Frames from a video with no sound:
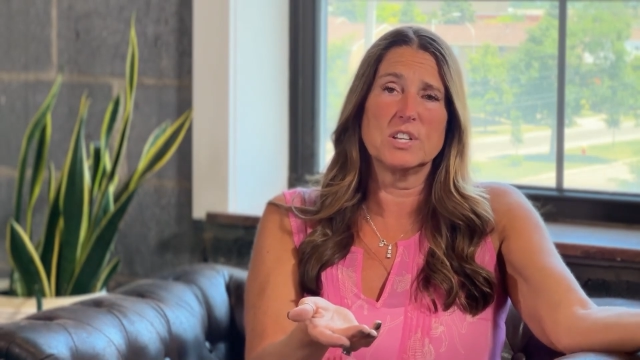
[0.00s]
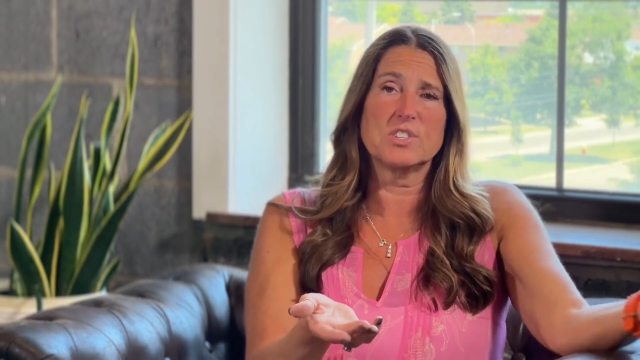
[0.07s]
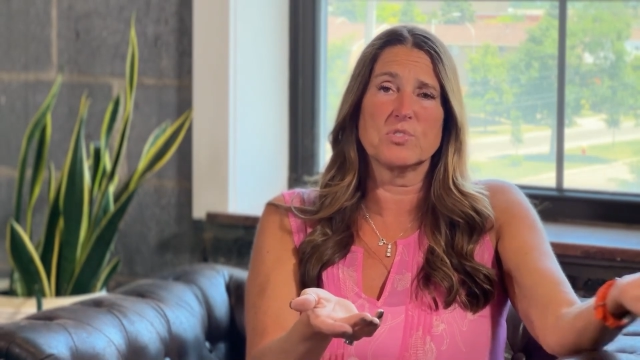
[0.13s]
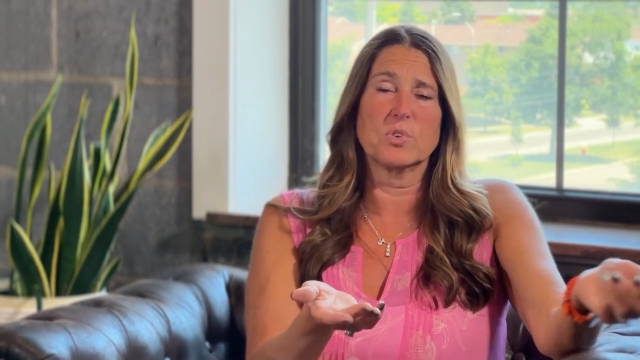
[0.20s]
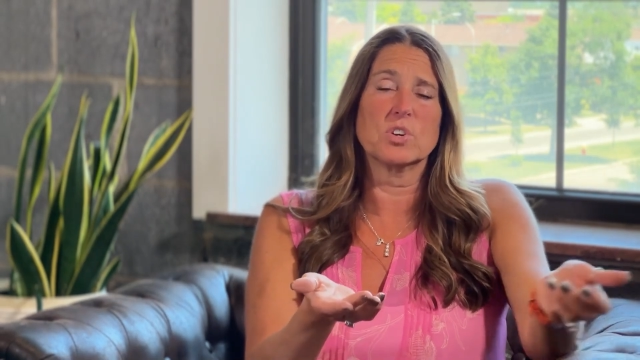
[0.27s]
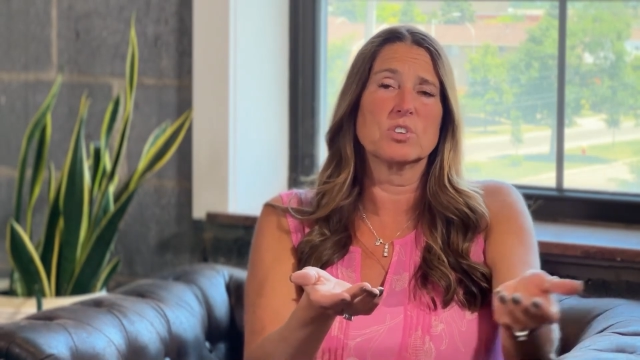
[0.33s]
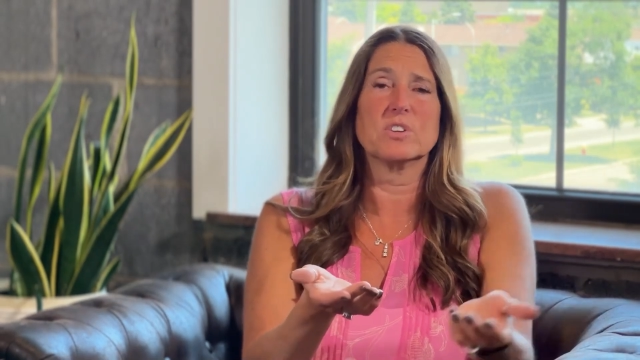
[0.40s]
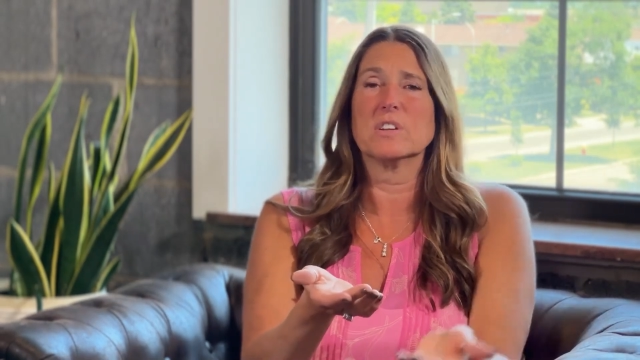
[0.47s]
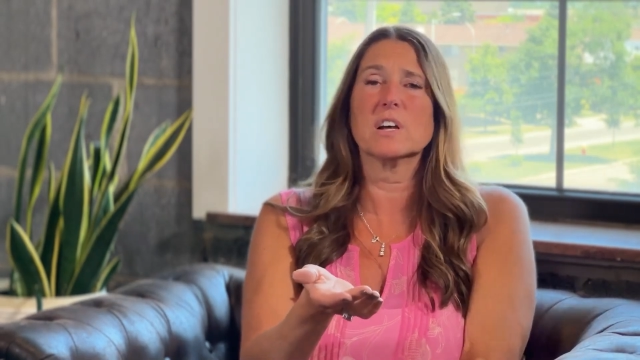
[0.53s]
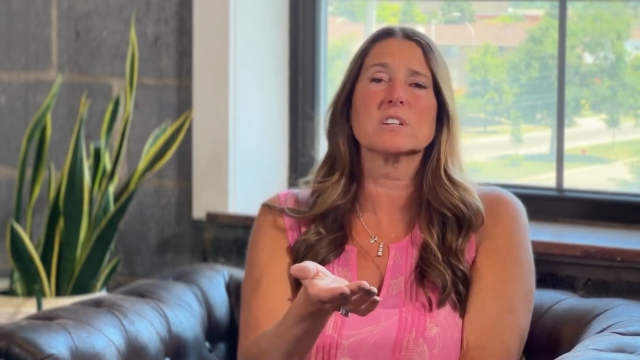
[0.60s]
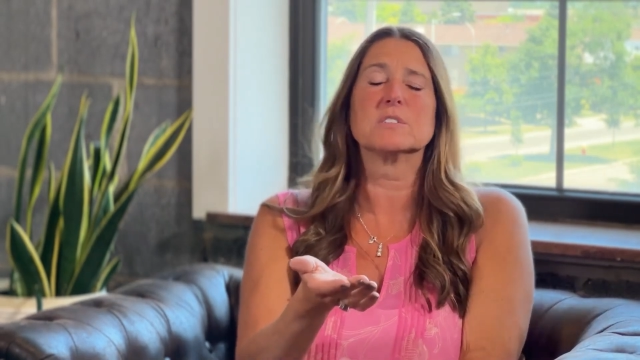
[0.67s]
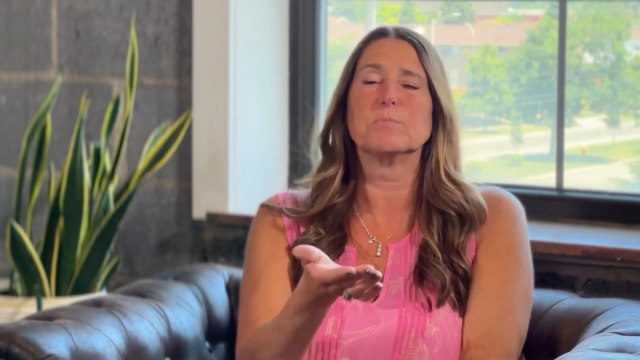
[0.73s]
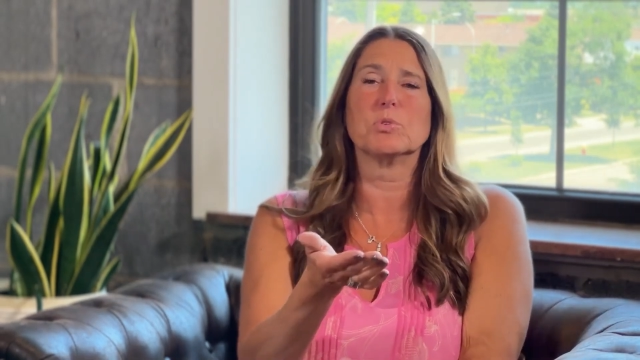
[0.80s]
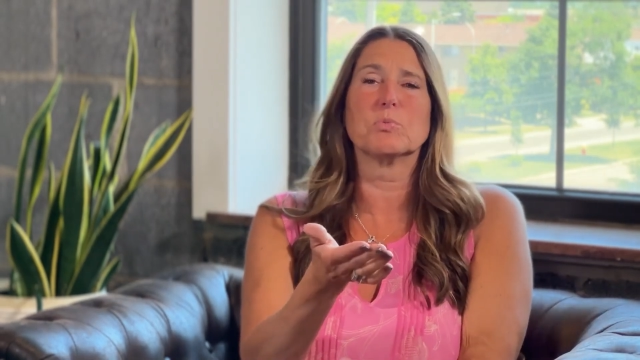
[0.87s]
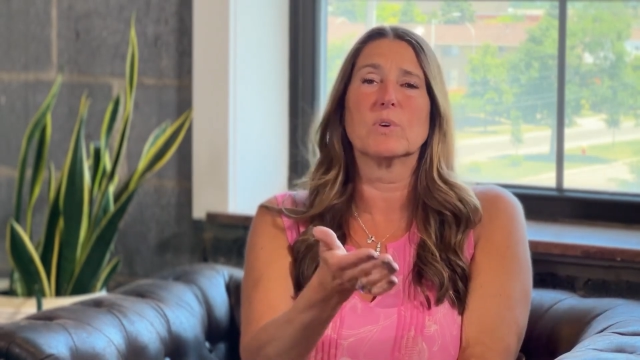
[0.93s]
so her
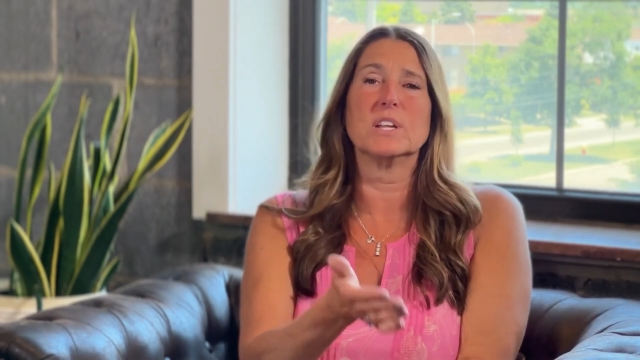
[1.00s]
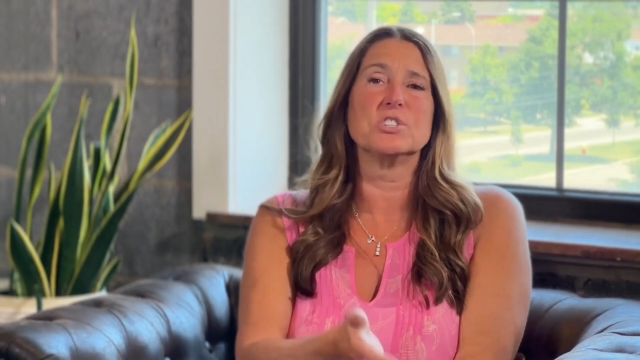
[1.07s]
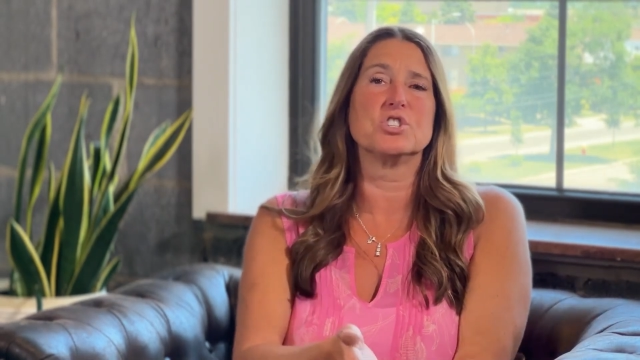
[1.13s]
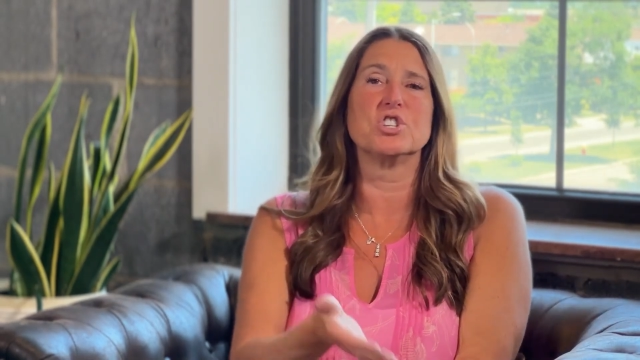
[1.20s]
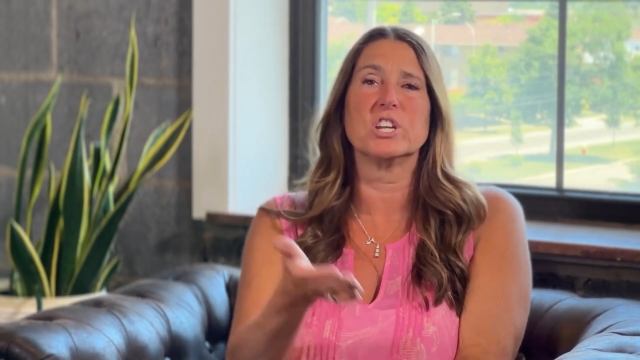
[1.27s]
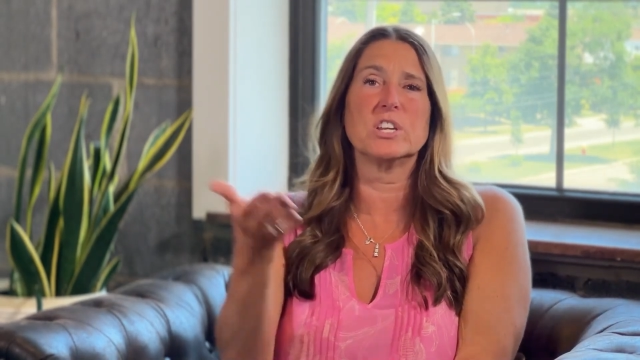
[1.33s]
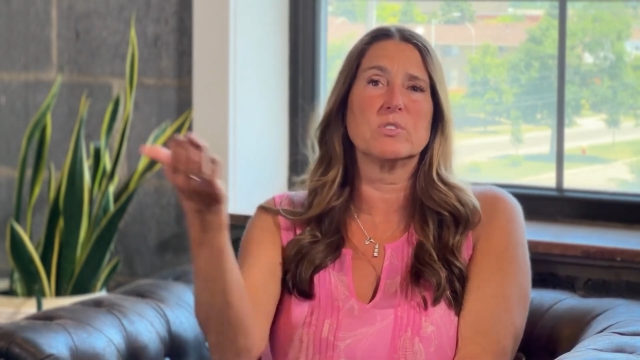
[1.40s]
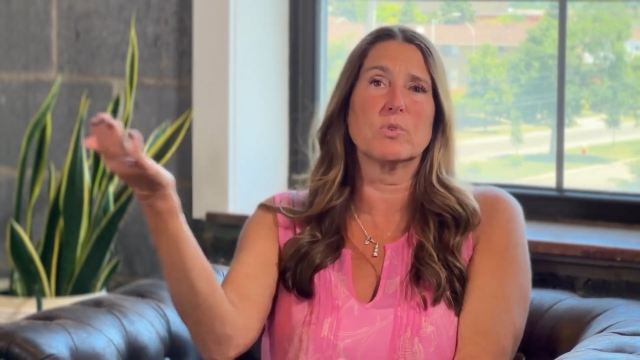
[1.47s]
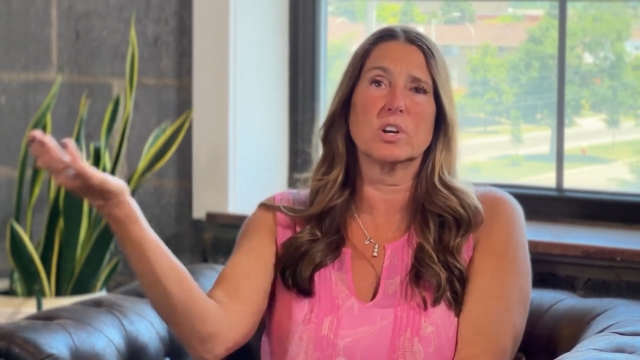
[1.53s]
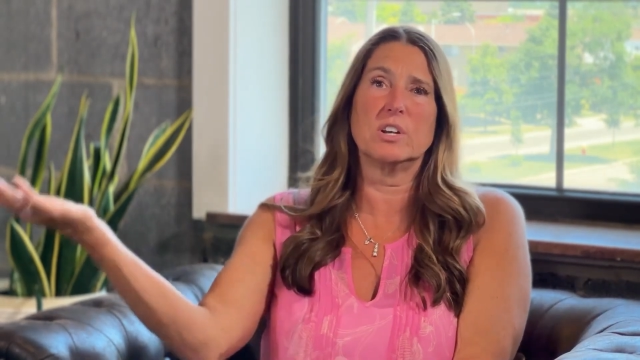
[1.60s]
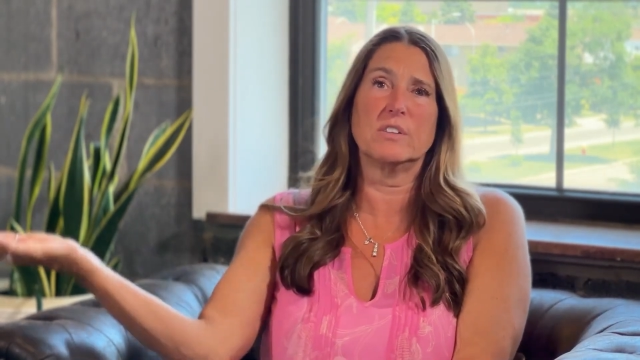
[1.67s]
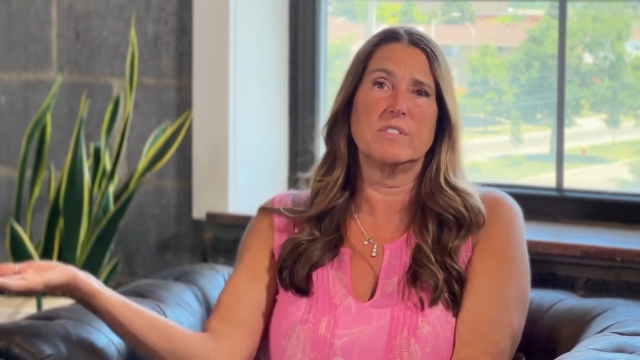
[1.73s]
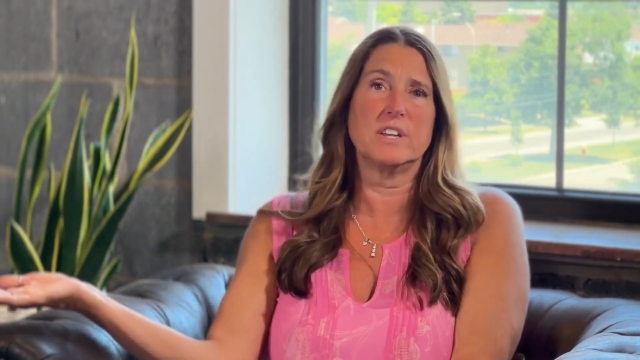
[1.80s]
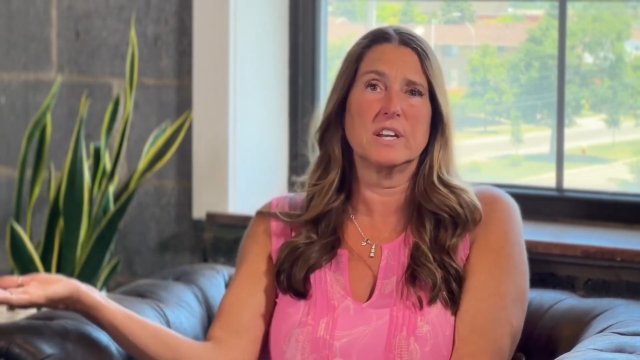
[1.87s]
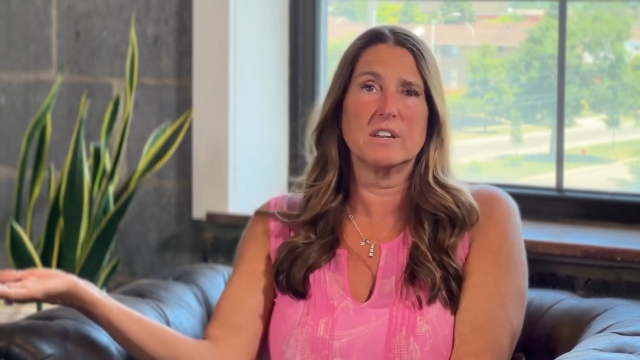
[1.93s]
deductible runs January to
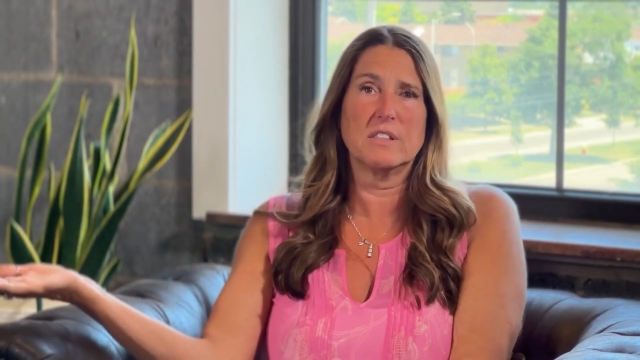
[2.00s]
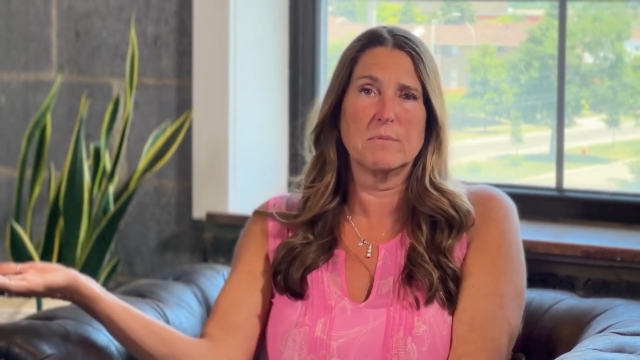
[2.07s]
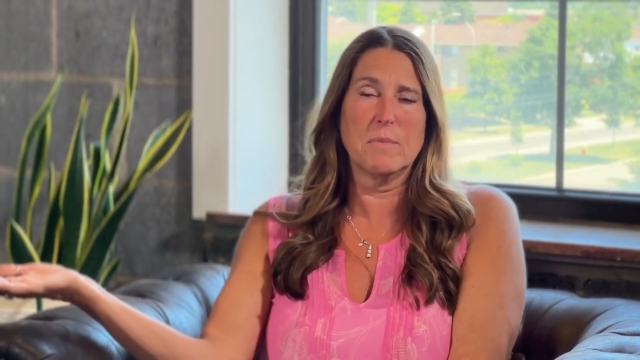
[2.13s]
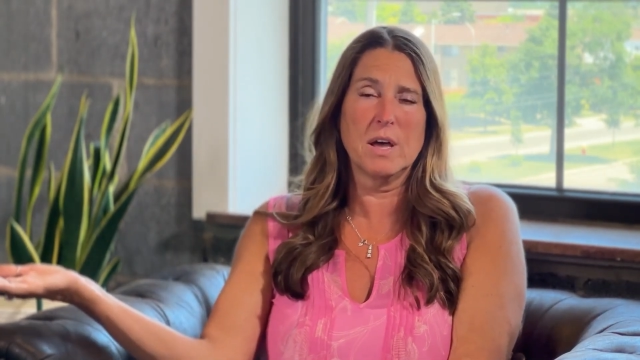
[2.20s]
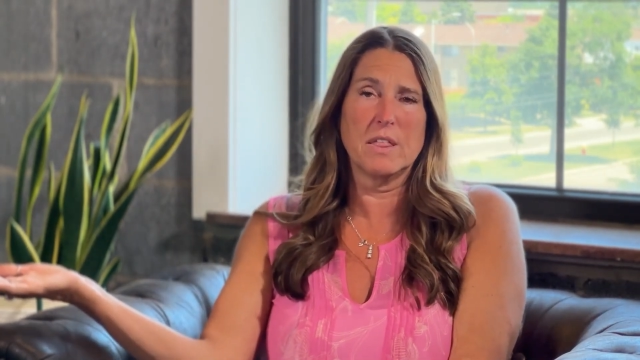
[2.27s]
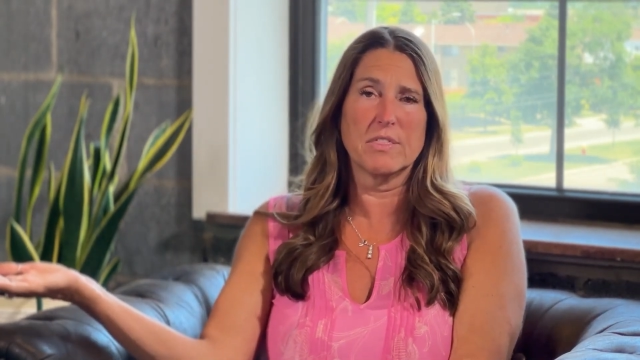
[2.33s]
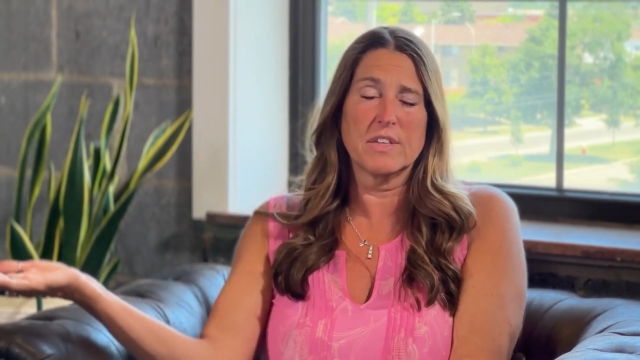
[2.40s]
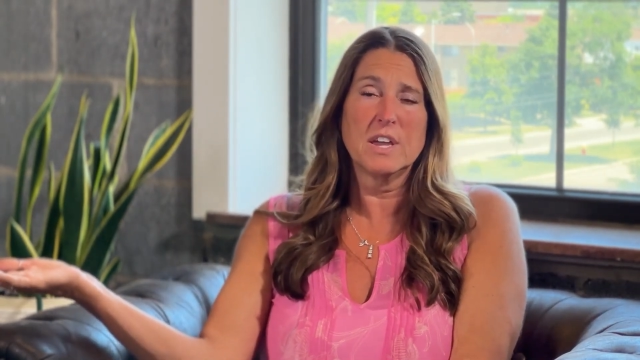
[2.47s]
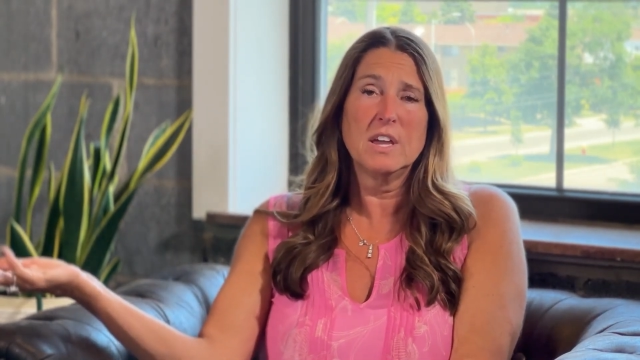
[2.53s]
the end of the month,